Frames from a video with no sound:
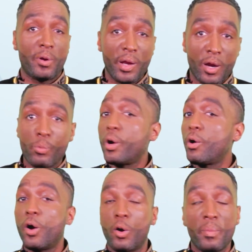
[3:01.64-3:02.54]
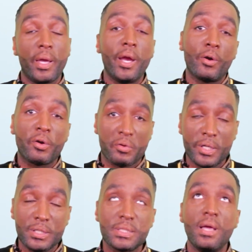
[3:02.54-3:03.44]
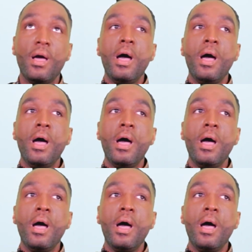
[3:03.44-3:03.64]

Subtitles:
their hair with her homemade hair grease.